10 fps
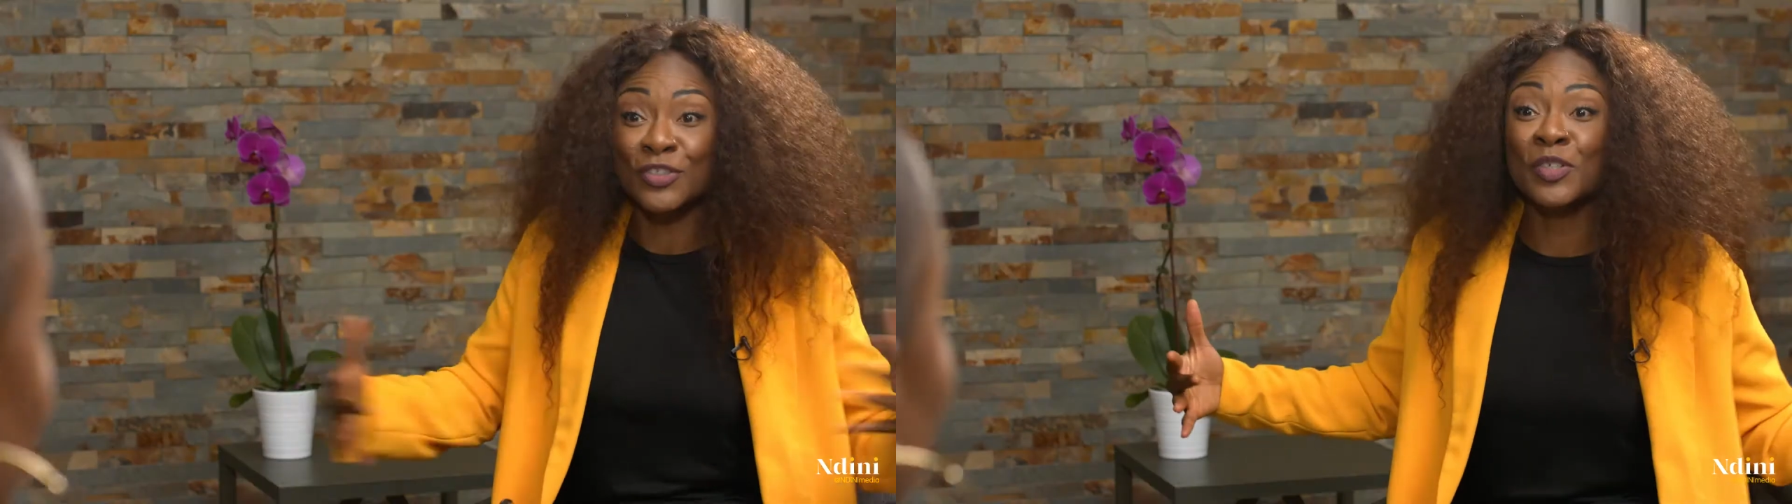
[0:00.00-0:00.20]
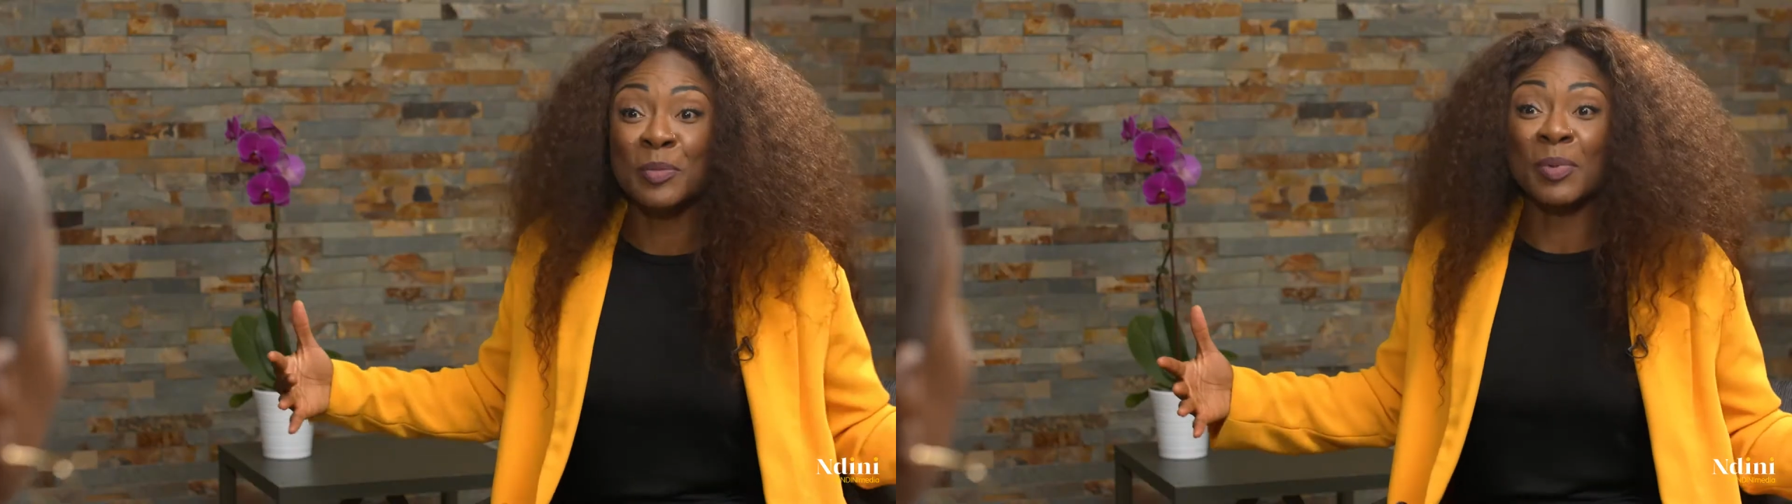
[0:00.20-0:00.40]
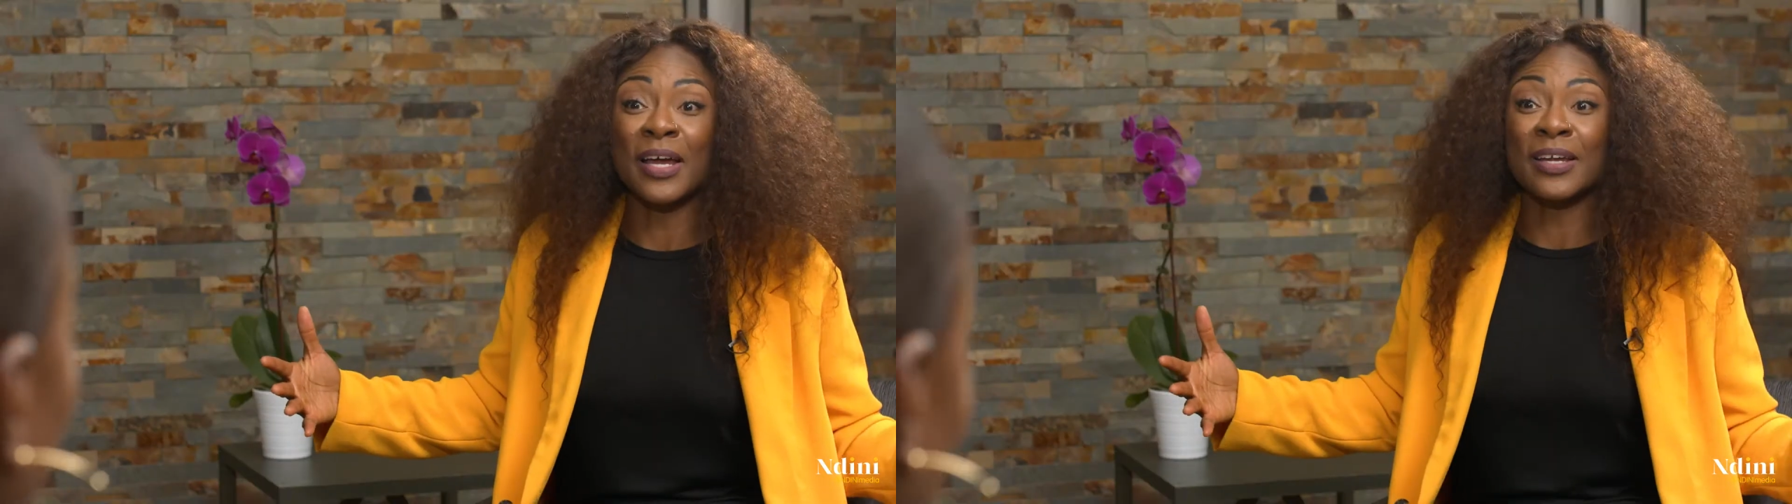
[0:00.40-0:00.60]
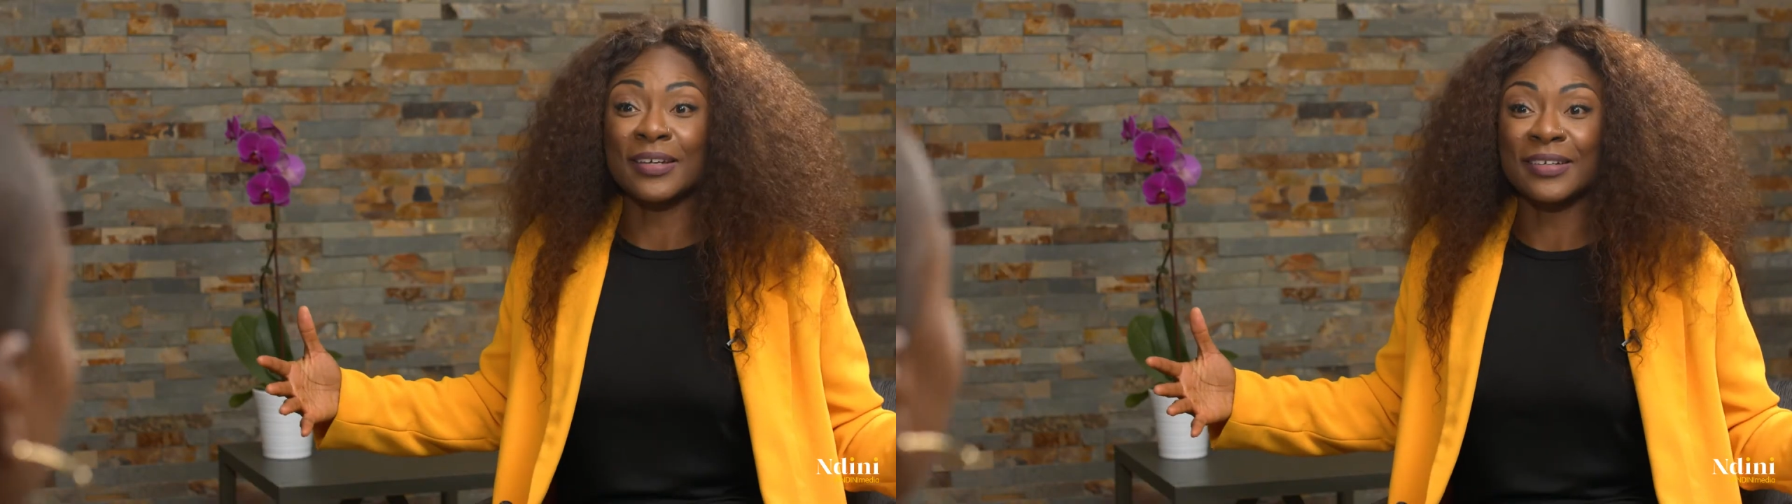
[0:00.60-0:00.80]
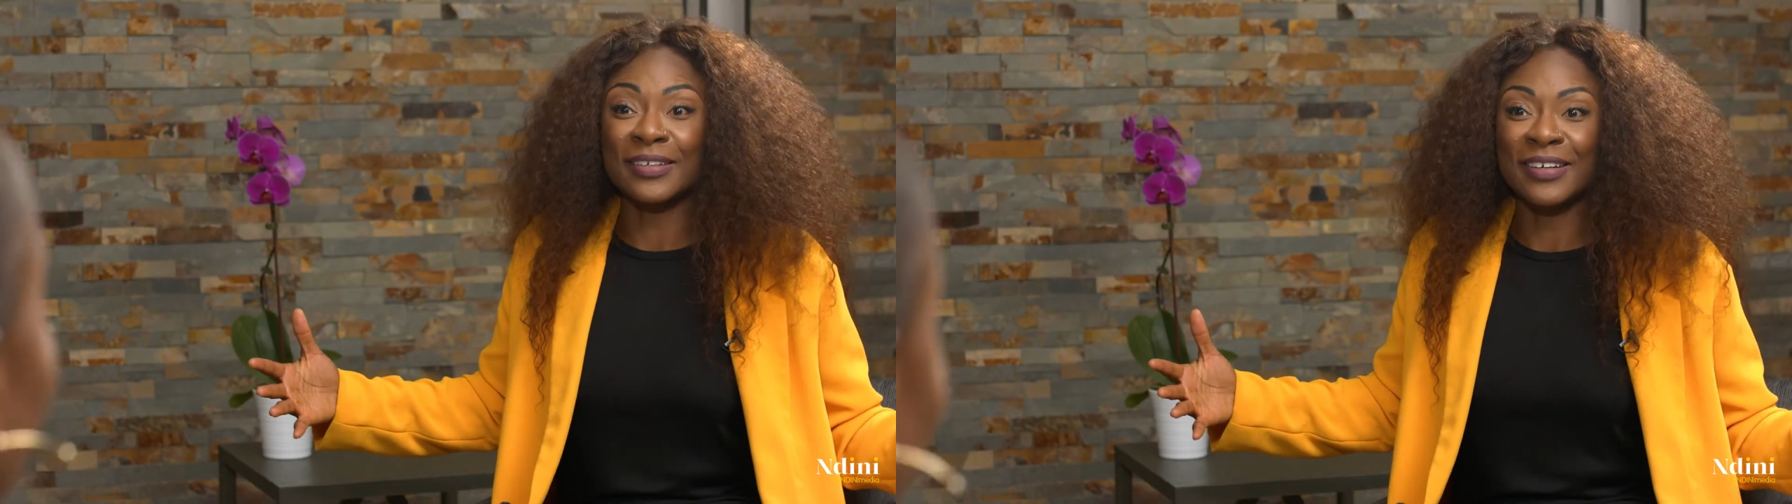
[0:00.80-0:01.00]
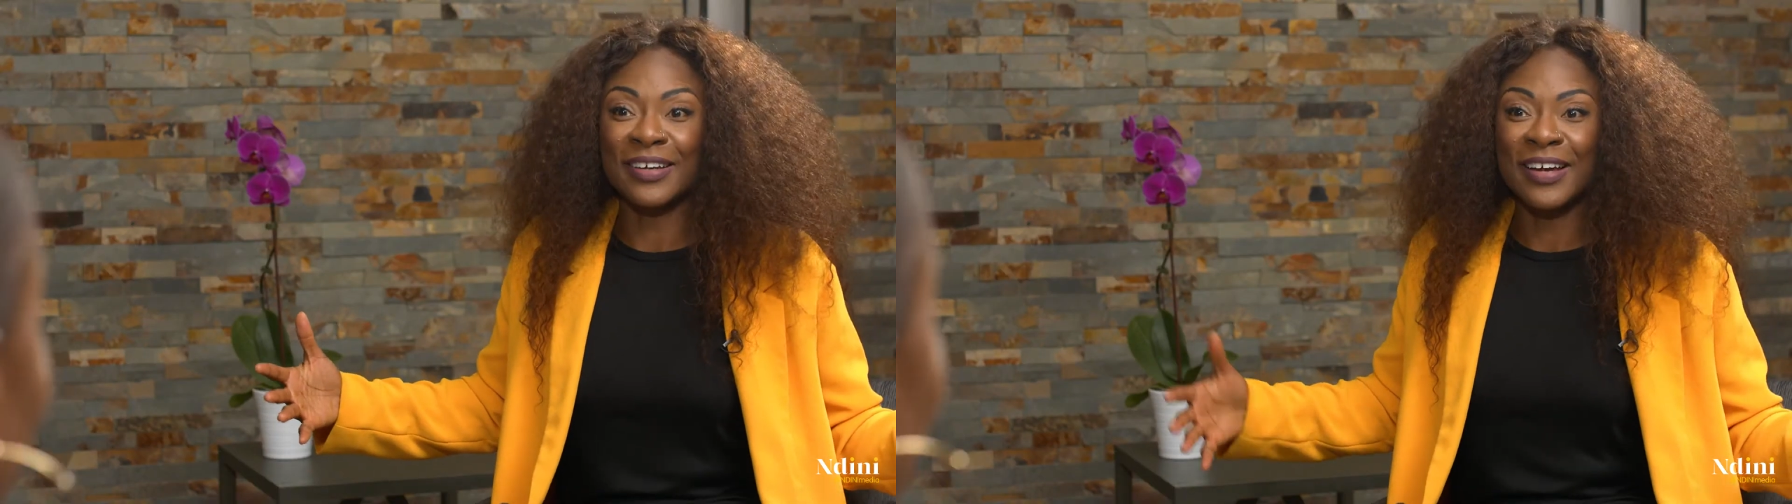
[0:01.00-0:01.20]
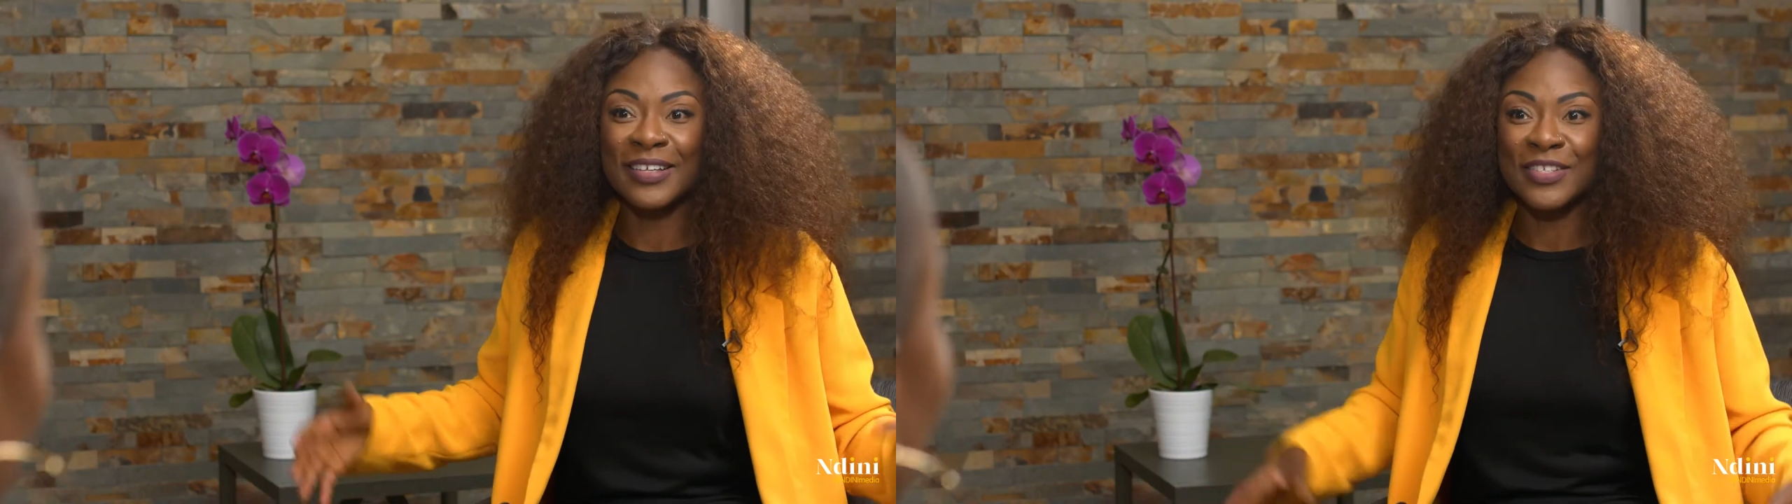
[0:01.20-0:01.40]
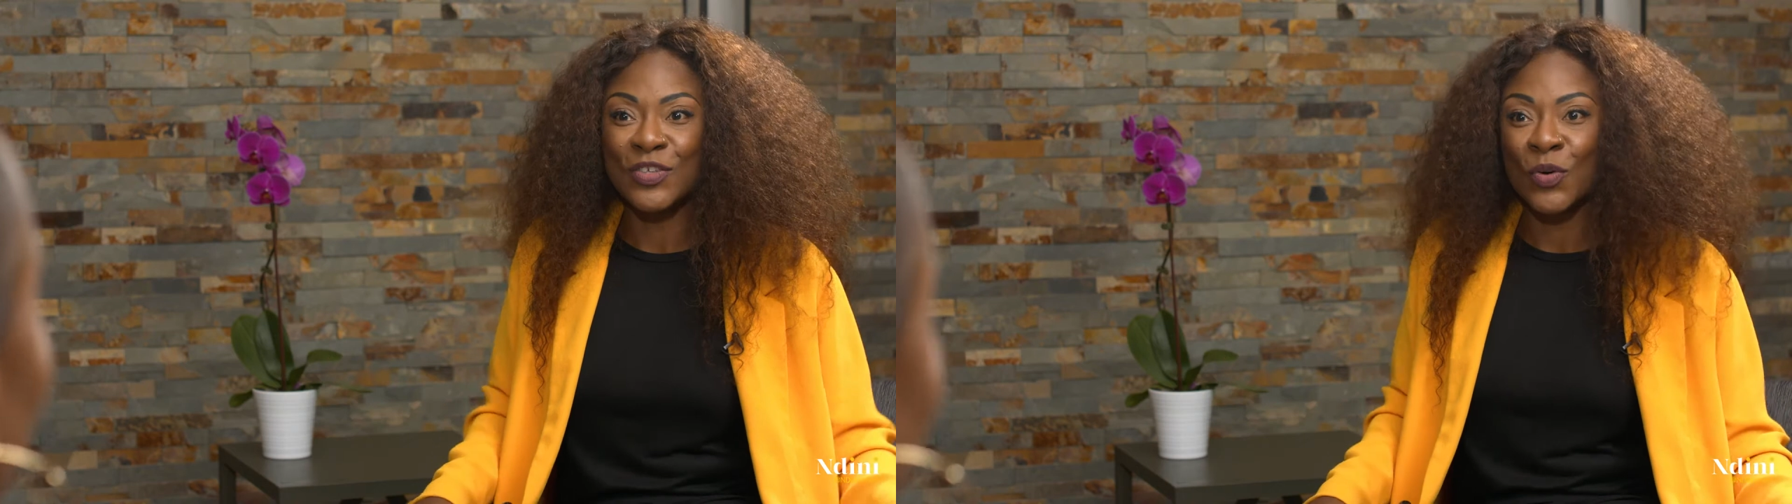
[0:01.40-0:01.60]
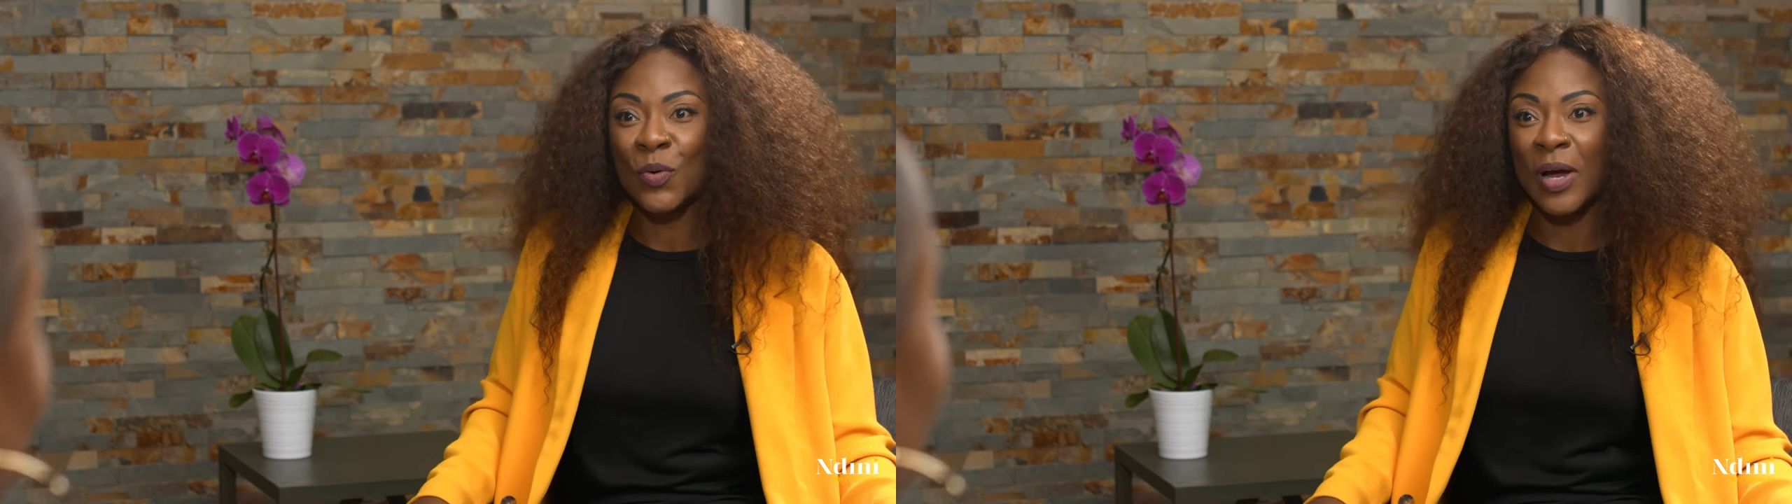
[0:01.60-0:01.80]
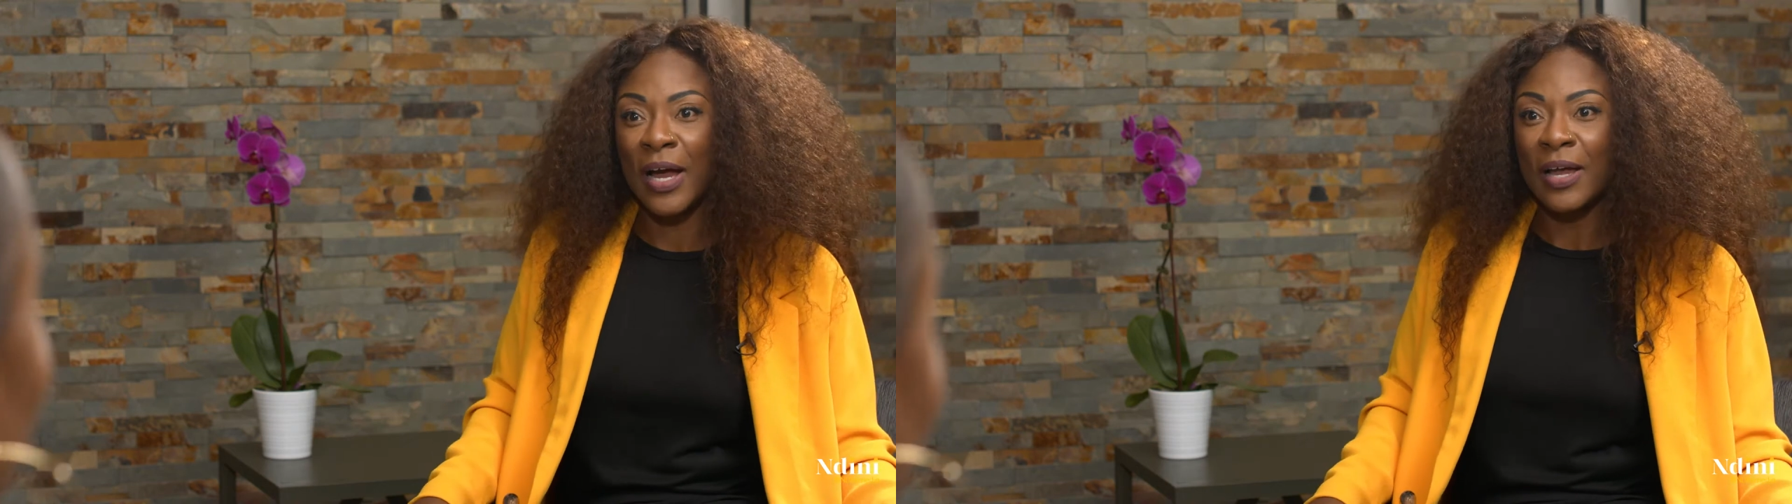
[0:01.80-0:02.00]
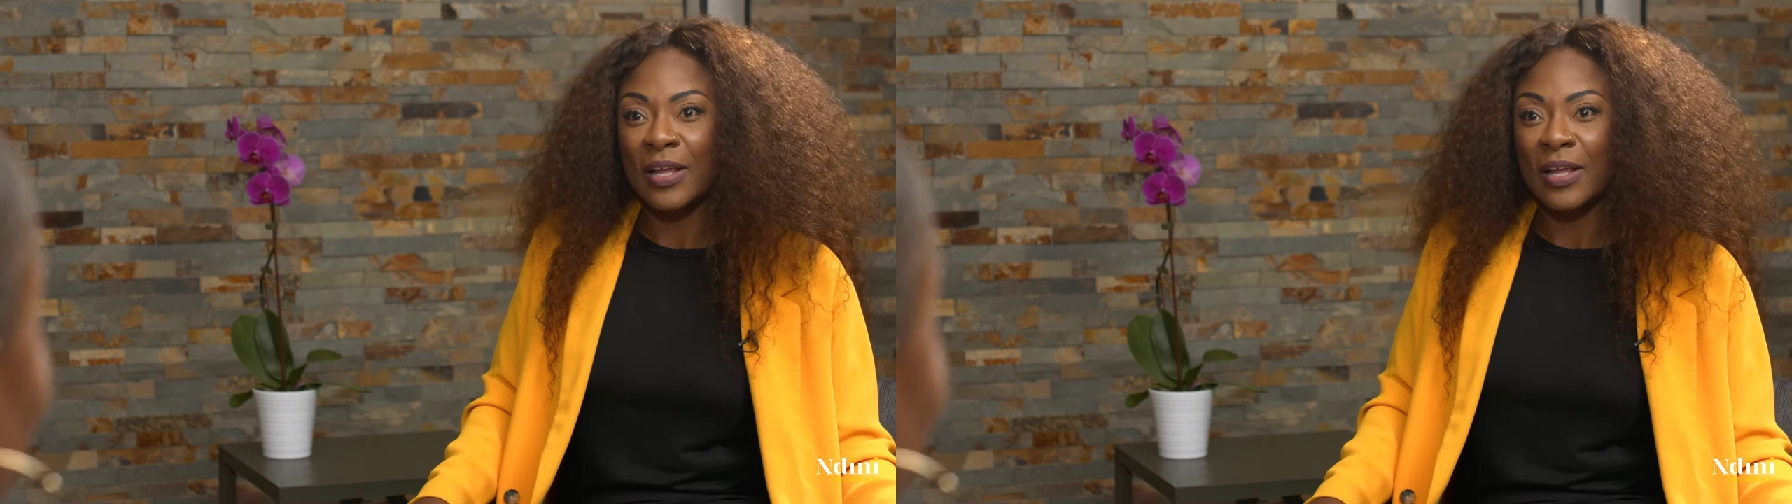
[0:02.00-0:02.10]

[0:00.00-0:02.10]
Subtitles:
Jully Black. And so